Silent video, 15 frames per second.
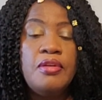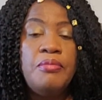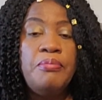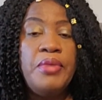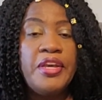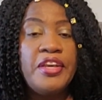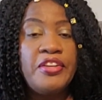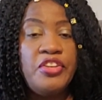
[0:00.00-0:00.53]

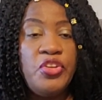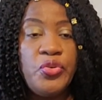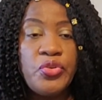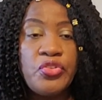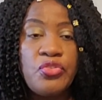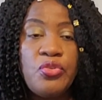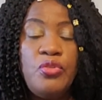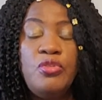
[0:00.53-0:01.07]
Make new
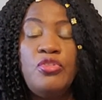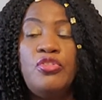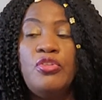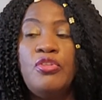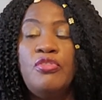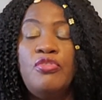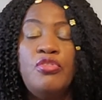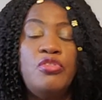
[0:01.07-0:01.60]

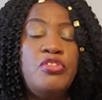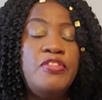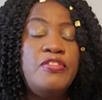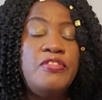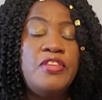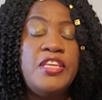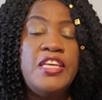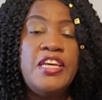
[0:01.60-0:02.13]
resolution for
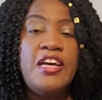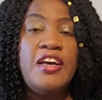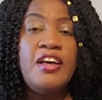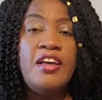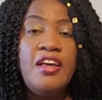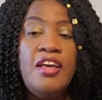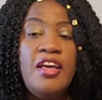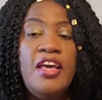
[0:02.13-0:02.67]
this
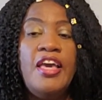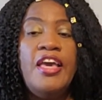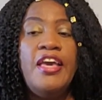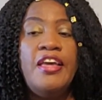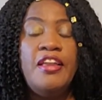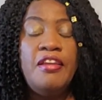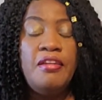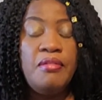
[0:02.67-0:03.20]
year,
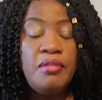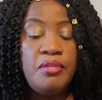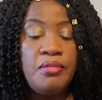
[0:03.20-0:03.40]
and